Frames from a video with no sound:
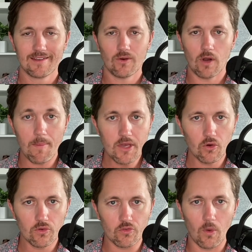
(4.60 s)
Hola
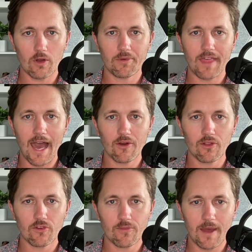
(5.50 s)
amigos, welcome to the How to
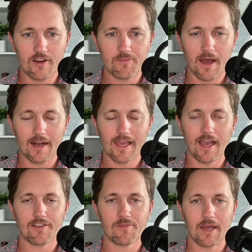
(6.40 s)
Learn Spanish
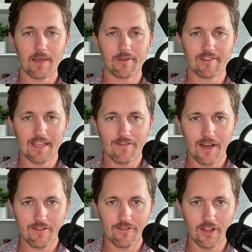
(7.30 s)
podcast. My name is
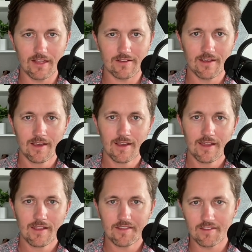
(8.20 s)
Levi Flint.
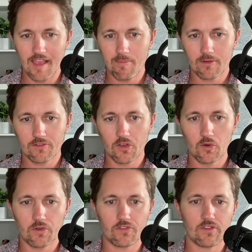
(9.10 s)
This is
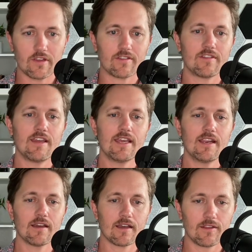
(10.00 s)
episode
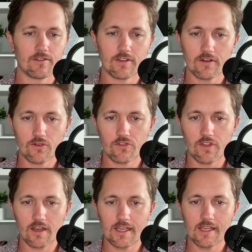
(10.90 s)
16, Consider
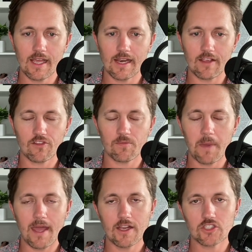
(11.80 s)
Studying in a
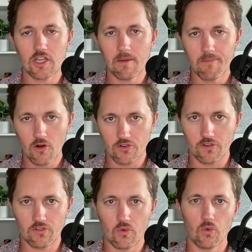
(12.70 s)
Spanish Immersion
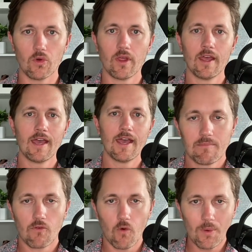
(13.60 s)
School.
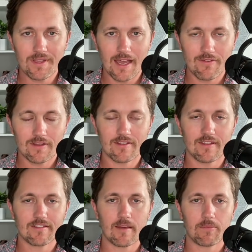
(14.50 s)
Before we dive into
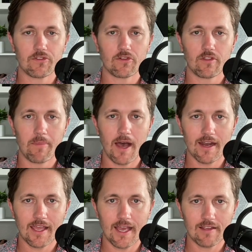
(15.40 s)
this episode of the
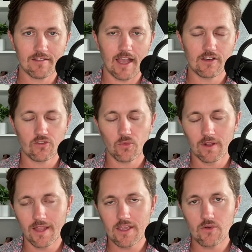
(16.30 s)
podcast, I just want to
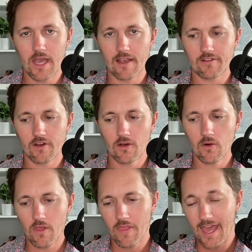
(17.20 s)
let you guys
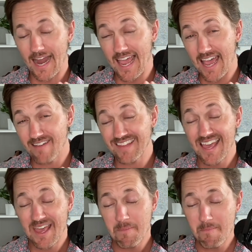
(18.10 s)
know that I have
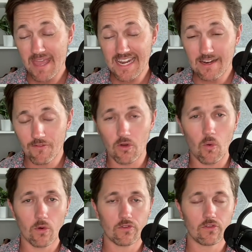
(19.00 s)
many different
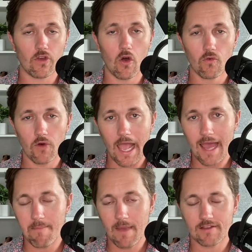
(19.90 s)
courses over
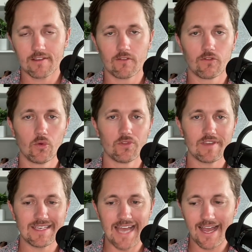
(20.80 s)
at
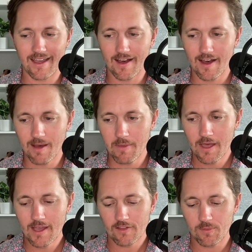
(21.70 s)
MexicanFluency.com,
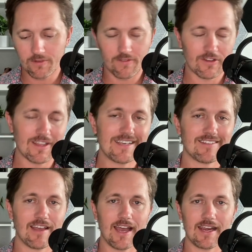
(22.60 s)
specifically
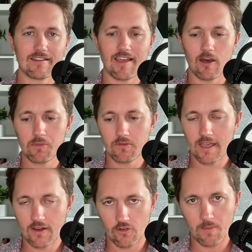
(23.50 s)
designed to help you
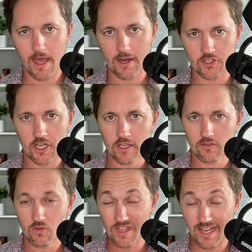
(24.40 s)
take your Spanish
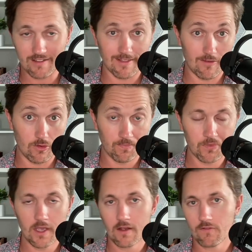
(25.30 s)
to the next level.
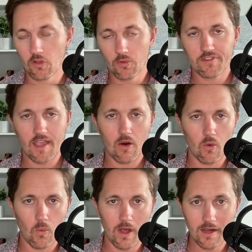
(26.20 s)
Fluency Hour
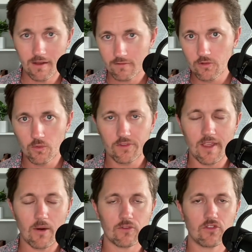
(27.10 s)
1,
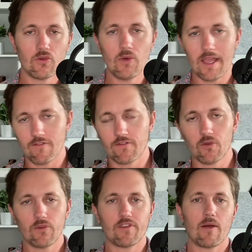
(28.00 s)
Fluency Hour 2, and
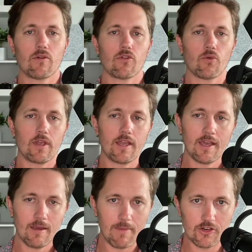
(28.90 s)
Fluency Hour 3.
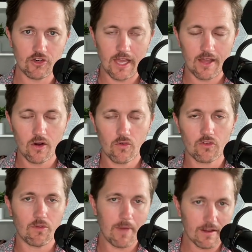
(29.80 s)
Make sure to head over
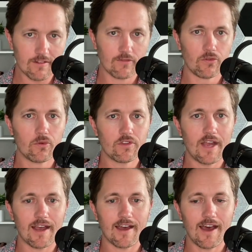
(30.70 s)
to
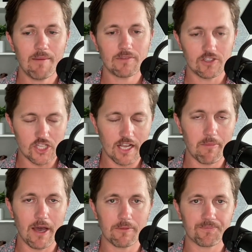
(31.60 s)
MexicanFluency.com to check
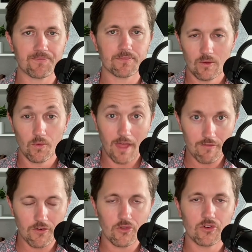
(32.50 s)
them out.
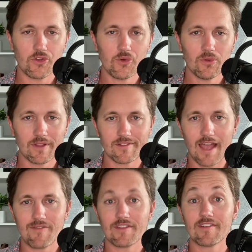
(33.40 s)
Without further ado, let's
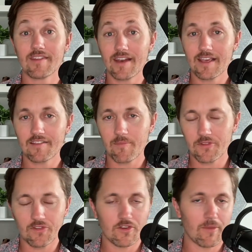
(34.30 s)
dive into today's
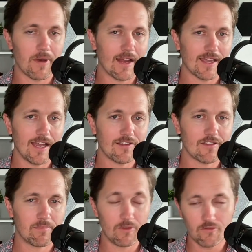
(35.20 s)
episode of the
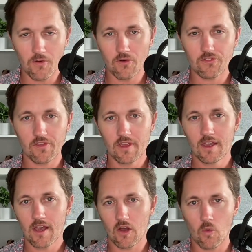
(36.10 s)
podcast. But first,
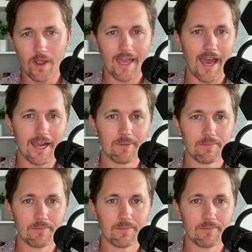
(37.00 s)
a quick ad.